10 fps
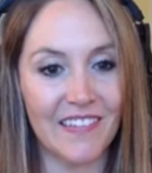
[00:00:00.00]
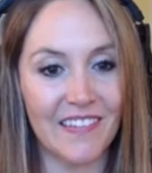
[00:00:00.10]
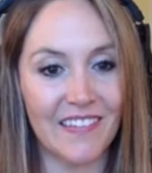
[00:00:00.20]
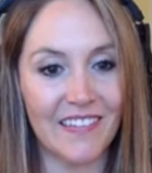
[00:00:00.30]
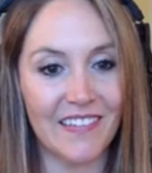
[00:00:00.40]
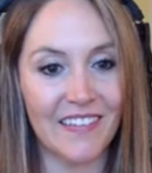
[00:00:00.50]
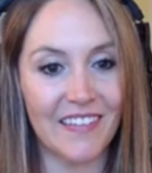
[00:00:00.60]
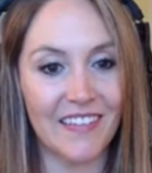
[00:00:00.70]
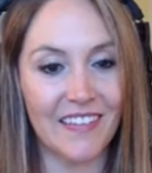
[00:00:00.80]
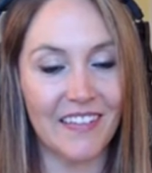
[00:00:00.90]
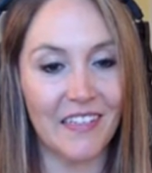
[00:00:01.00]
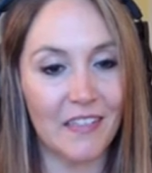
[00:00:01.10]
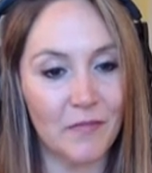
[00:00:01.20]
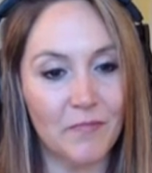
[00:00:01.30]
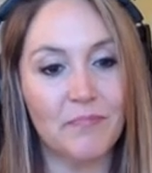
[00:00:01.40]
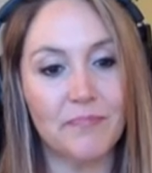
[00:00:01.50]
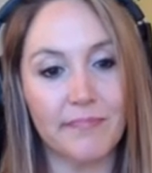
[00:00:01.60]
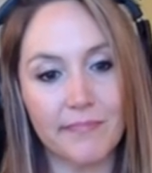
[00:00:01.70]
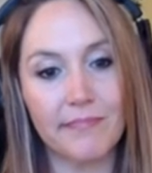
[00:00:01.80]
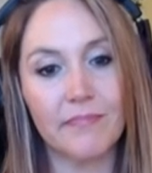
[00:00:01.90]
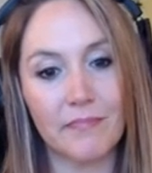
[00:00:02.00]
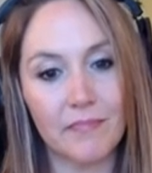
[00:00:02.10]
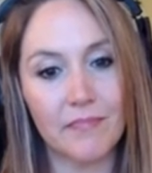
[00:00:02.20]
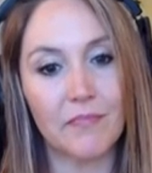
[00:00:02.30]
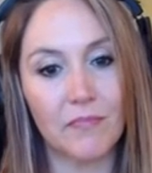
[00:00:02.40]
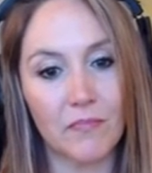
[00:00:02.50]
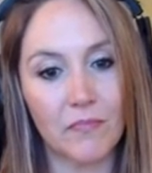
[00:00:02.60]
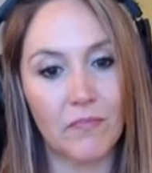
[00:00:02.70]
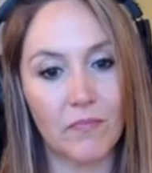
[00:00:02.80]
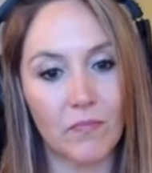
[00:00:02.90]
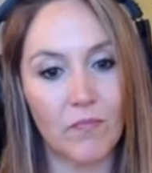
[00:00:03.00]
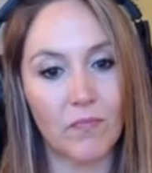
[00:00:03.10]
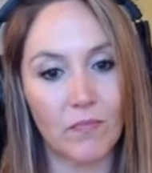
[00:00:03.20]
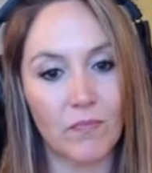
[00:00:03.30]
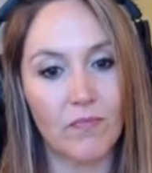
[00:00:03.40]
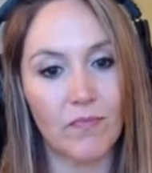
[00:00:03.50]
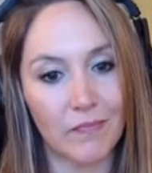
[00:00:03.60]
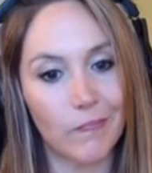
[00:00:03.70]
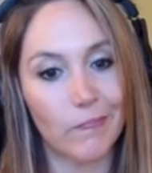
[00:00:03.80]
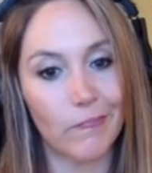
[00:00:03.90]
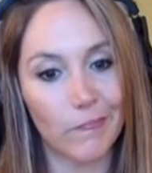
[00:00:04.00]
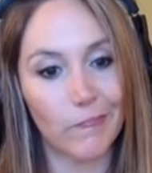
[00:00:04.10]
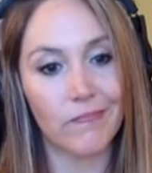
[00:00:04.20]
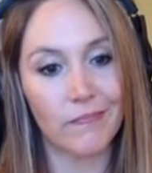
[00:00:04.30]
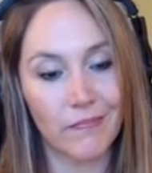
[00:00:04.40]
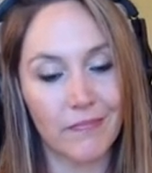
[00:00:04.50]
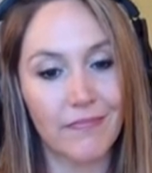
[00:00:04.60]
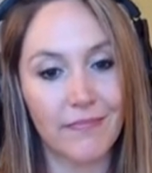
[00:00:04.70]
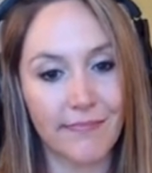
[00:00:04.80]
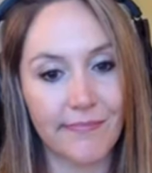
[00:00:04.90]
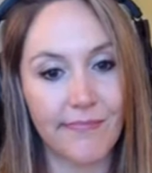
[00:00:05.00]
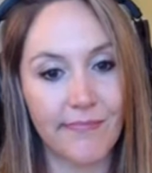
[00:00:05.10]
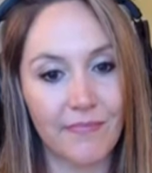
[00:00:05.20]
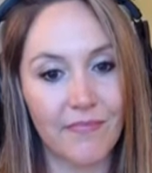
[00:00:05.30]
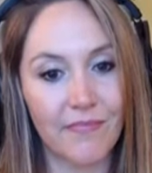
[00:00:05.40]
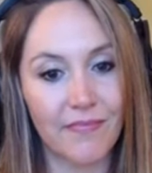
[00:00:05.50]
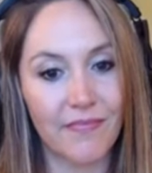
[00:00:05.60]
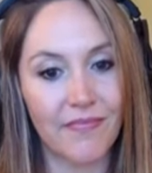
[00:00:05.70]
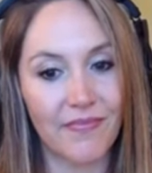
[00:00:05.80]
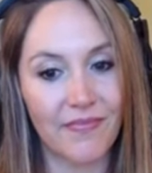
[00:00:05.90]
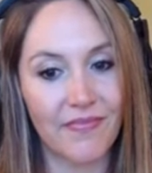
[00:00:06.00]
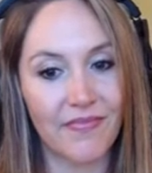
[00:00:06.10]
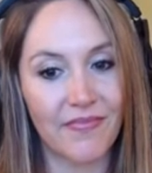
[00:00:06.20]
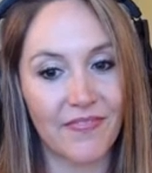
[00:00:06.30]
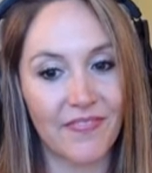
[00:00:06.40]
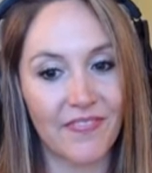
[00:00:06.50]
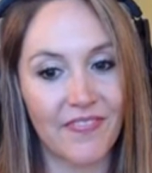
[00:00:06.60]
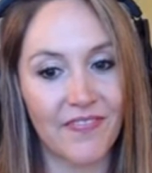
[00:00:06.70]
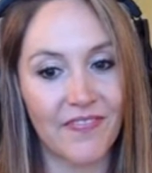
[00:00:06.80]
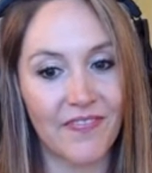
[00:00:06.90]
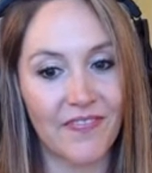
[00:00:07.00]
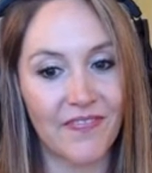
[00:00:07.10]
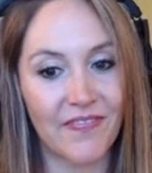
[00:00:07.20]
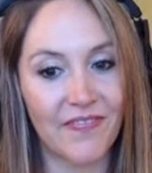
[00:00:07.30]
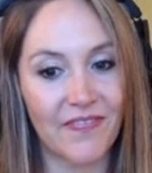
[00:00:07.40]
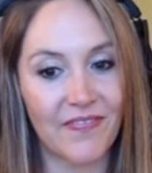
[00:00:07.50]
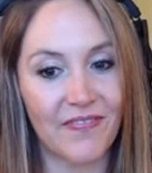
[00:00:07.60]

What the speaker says: (silent)